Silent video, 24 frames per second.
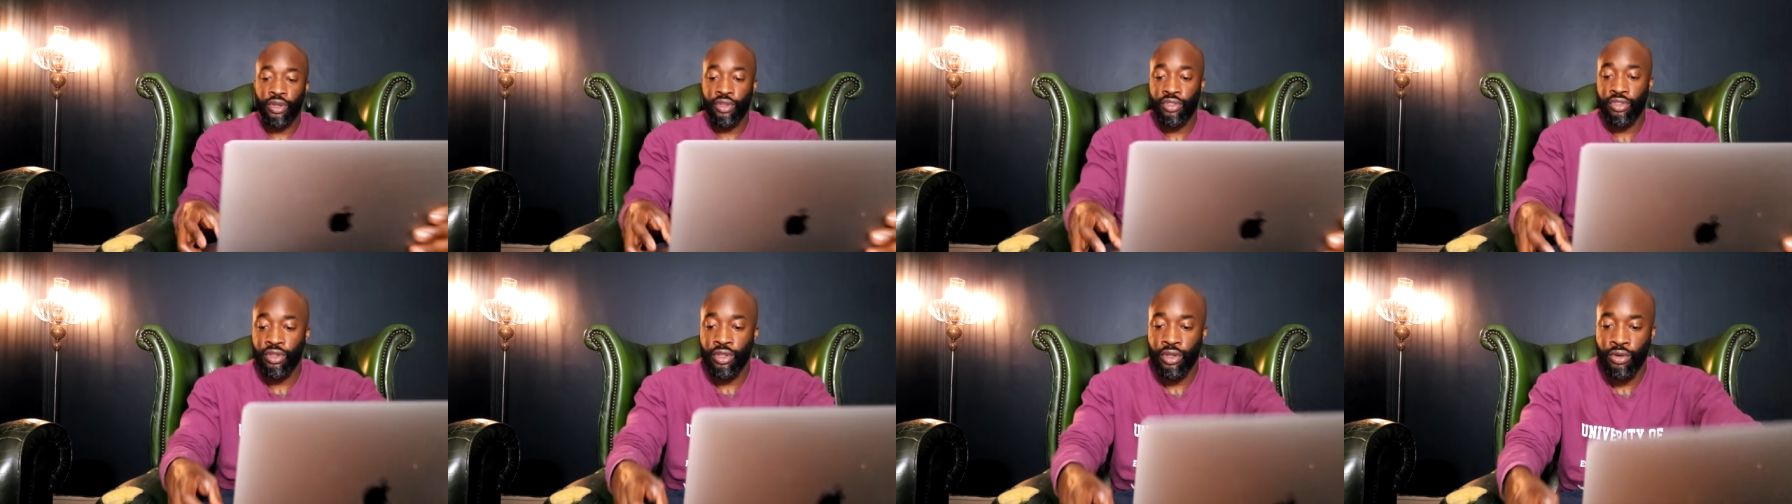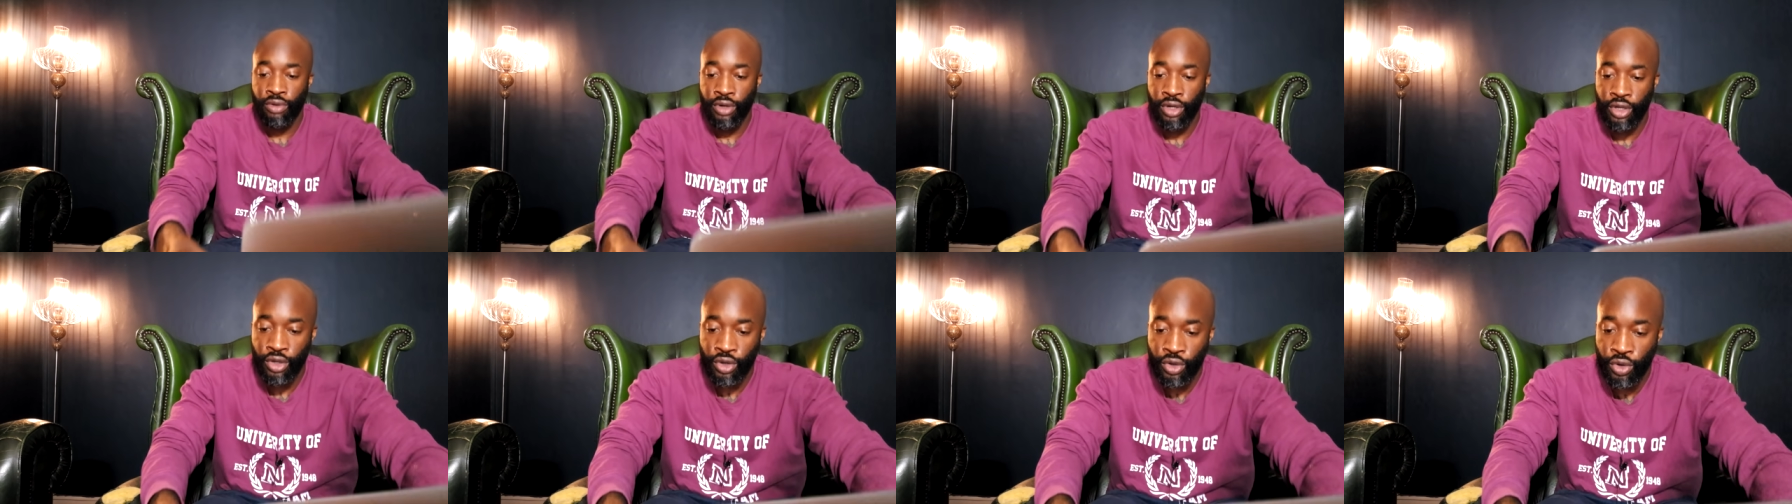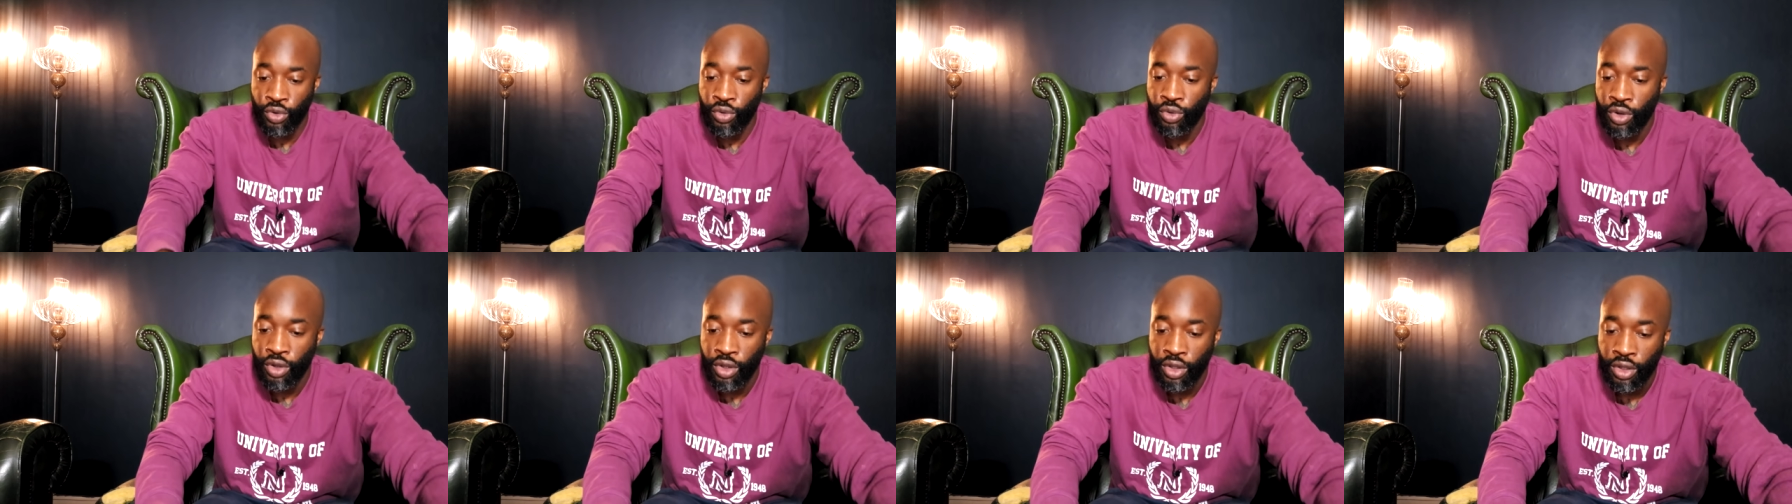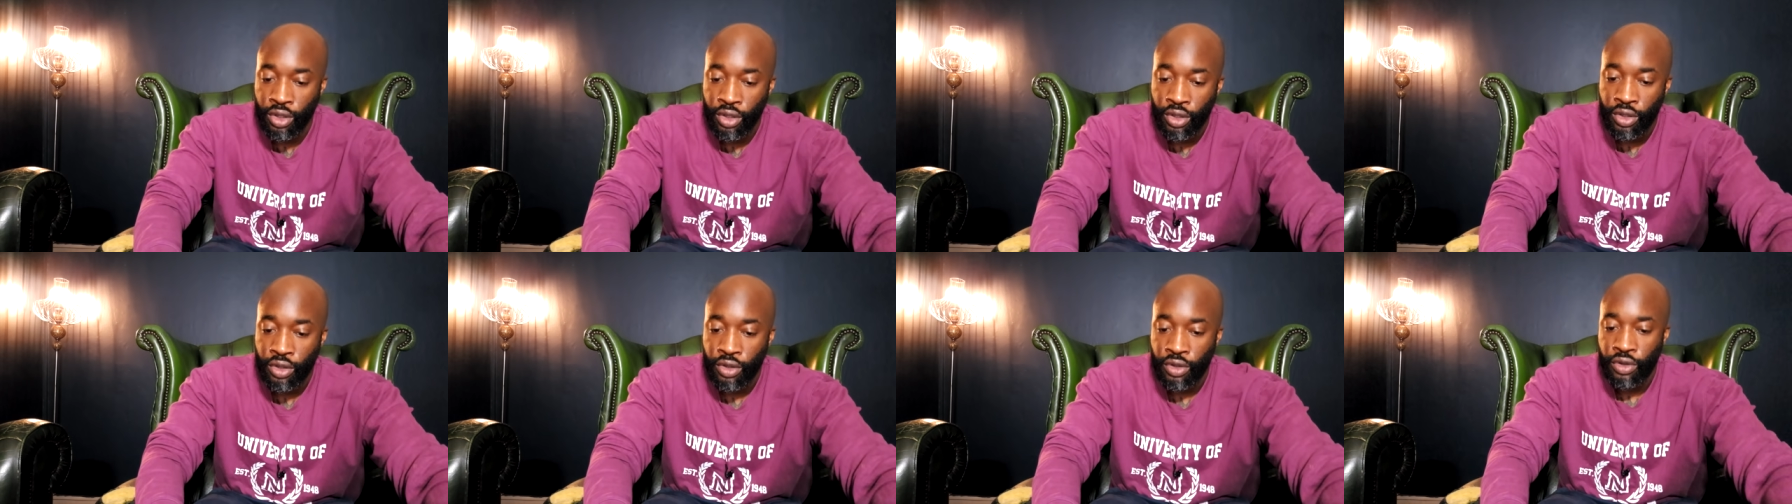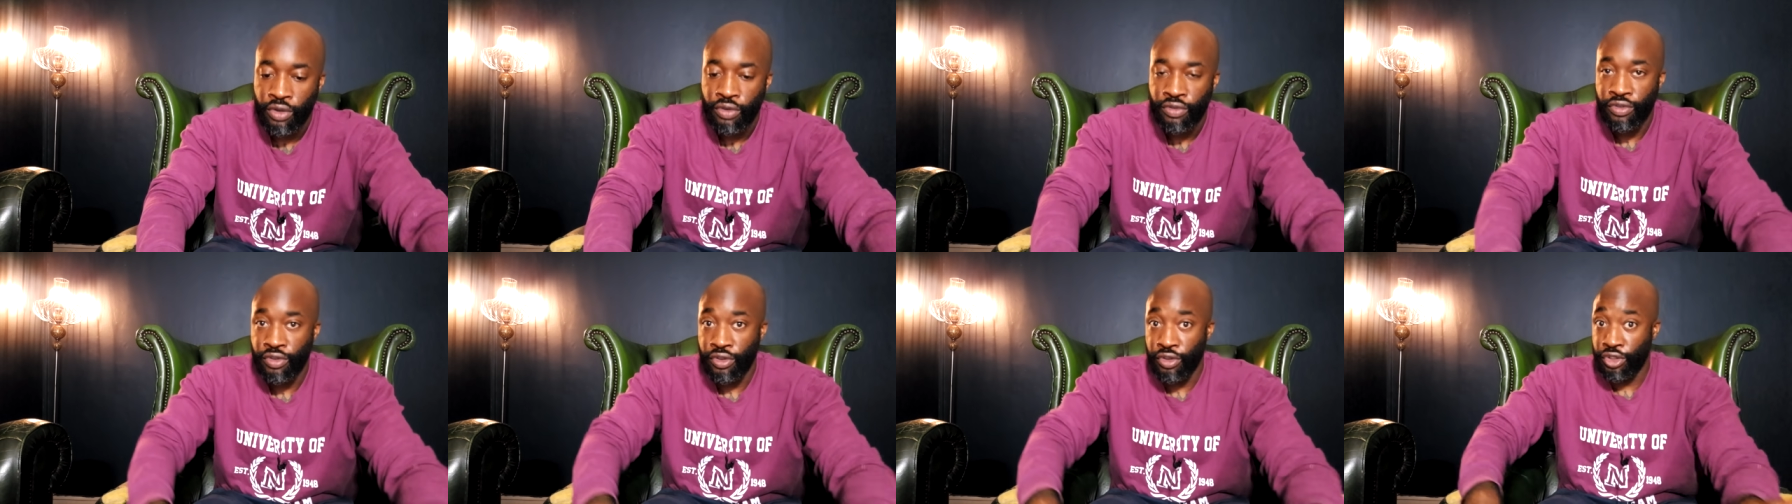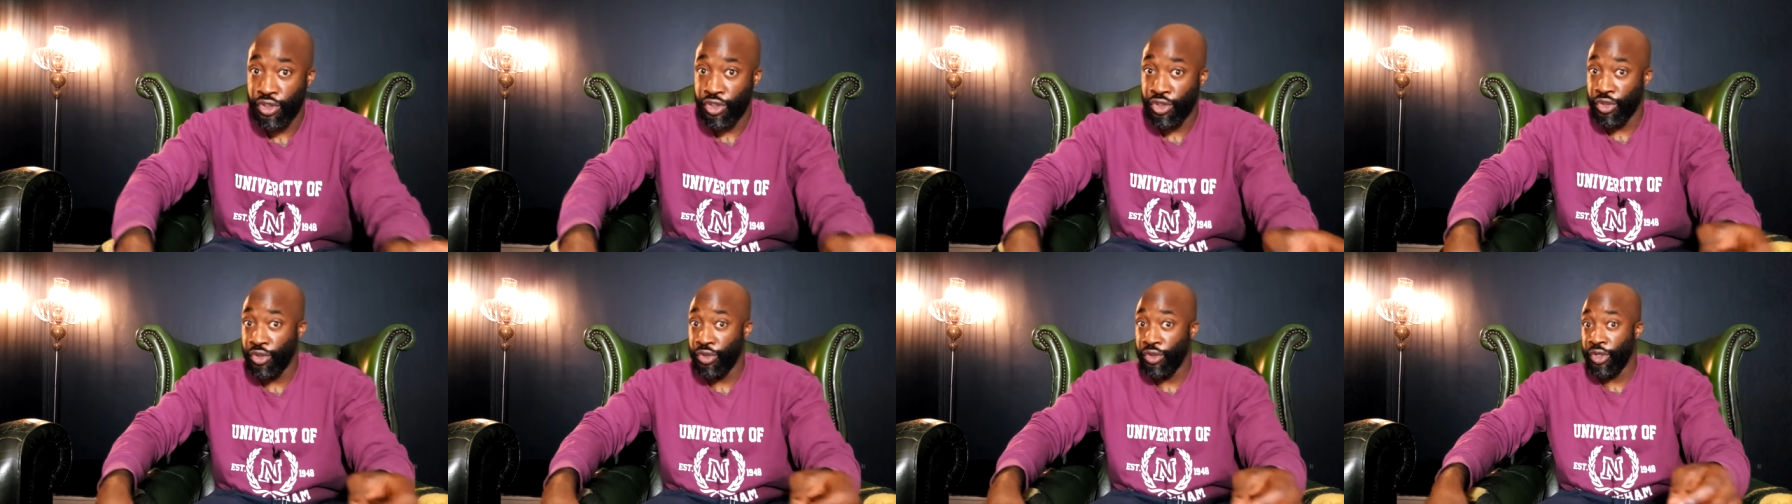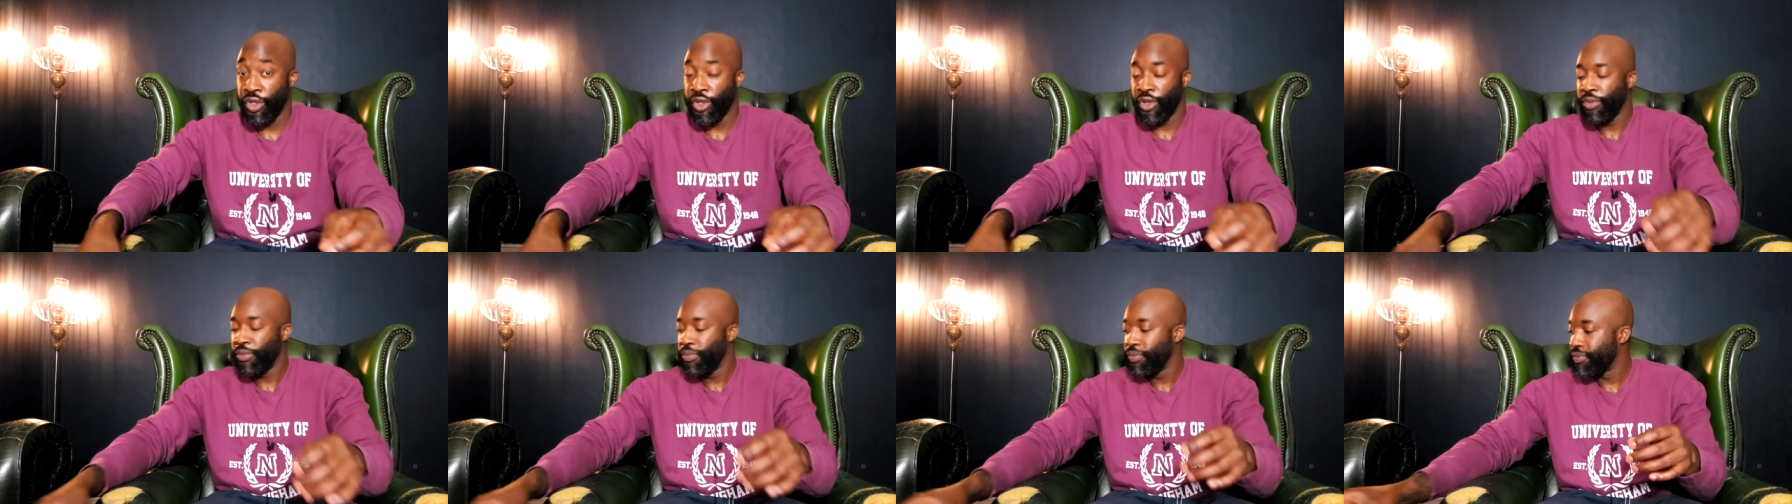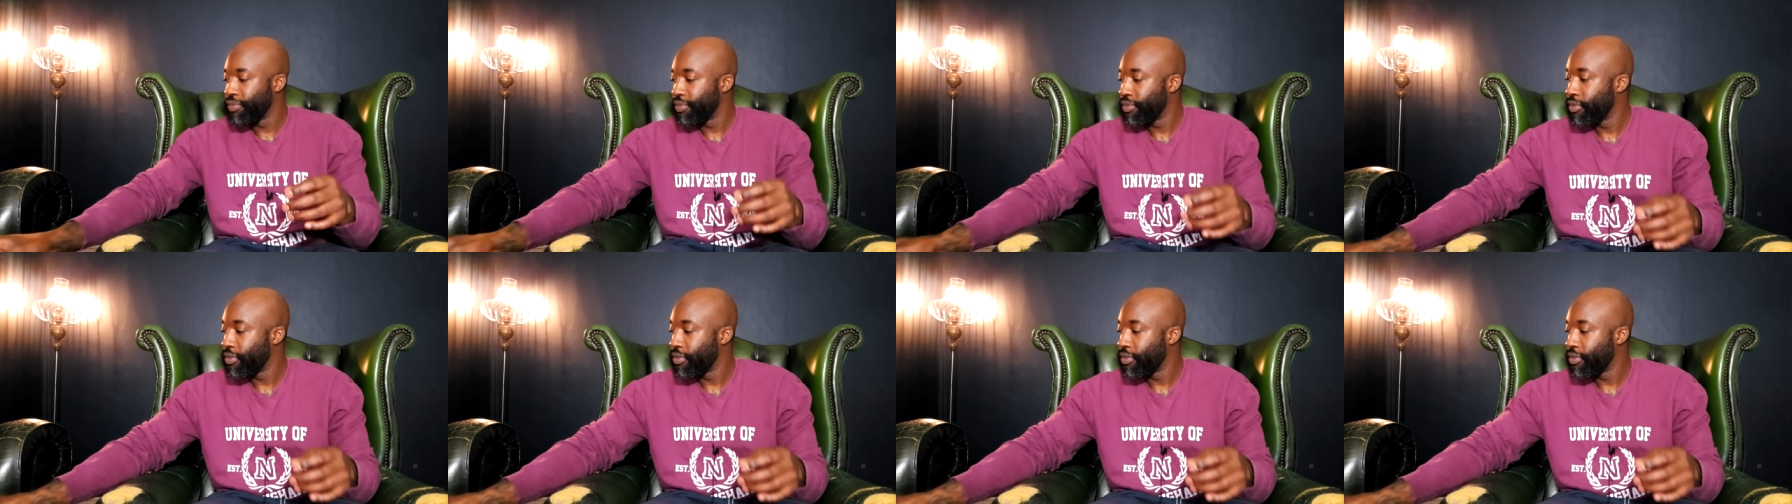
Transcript: I think they're really cool for the studio.